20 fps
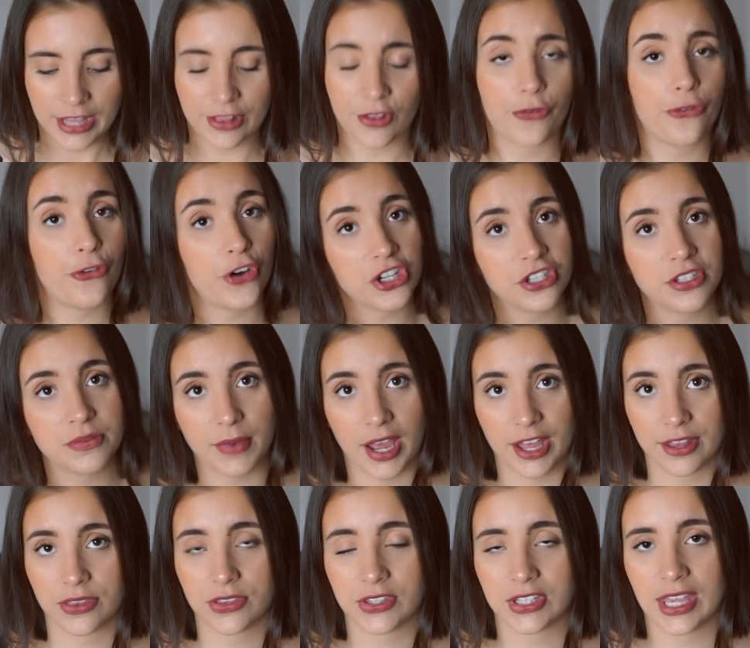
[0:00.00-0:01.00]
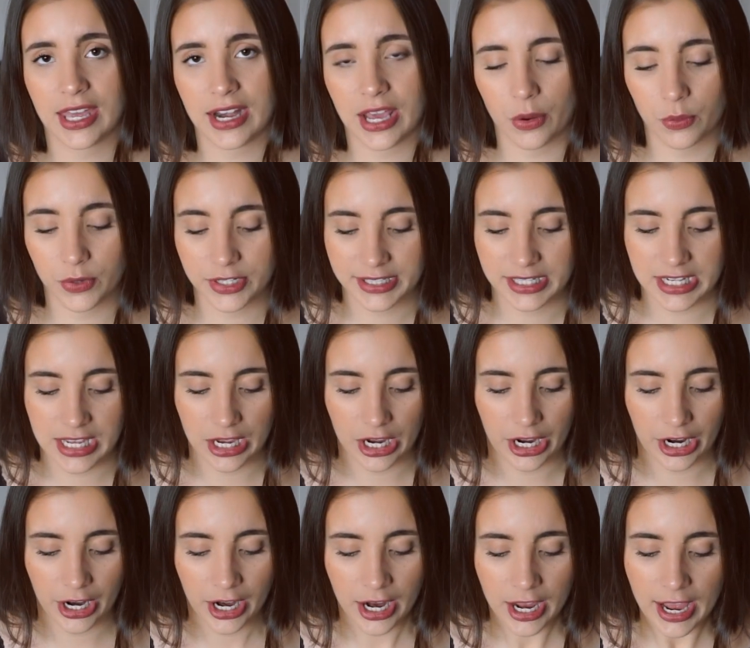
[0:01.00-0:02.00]
in the first month that I was
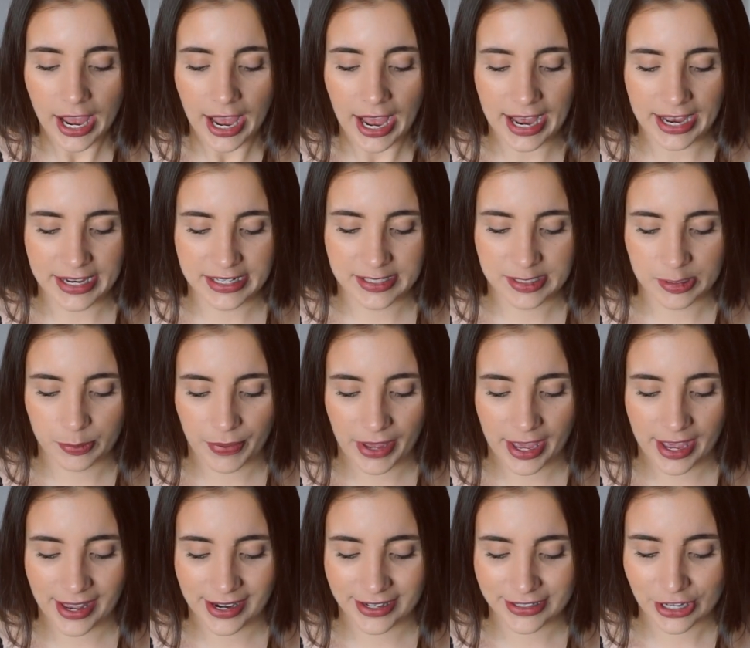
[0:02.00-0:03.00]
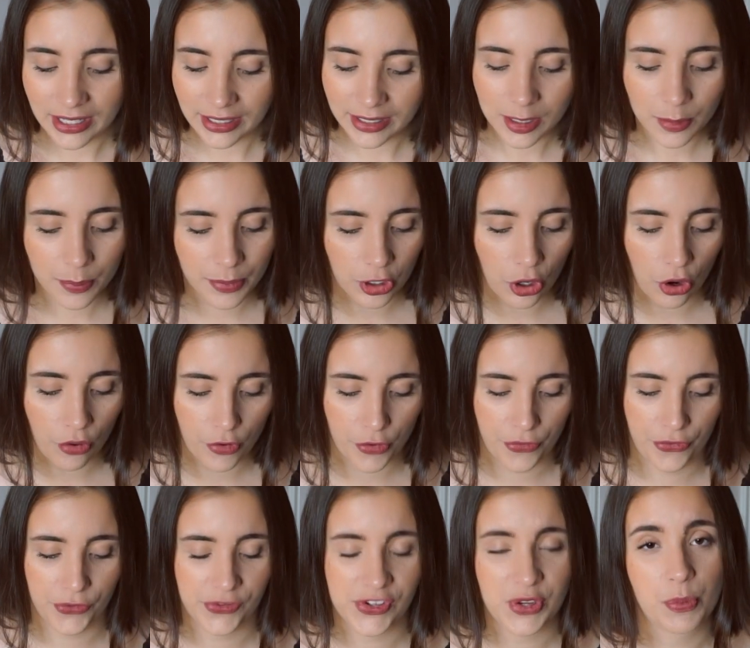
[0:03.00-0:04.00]
here, I spent a little bit over
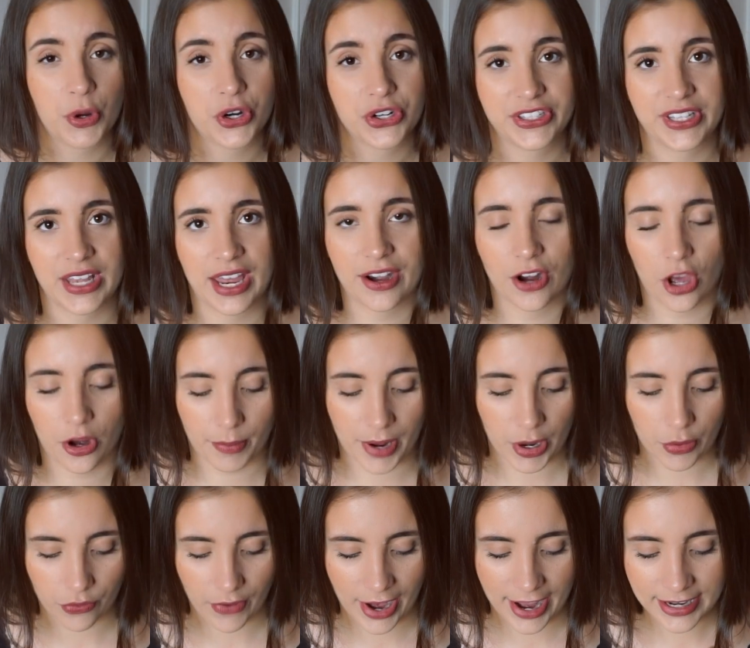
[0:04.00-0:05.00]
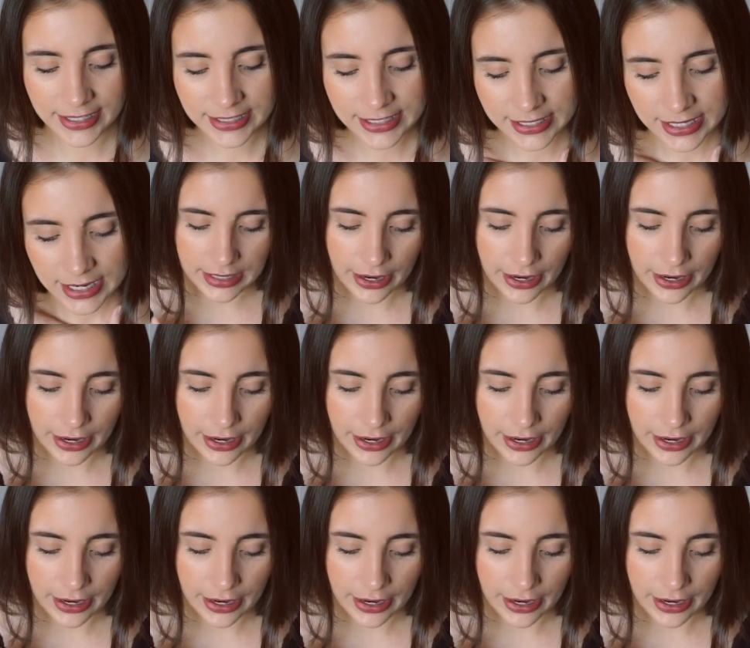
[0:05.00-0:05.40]
50% on my rent.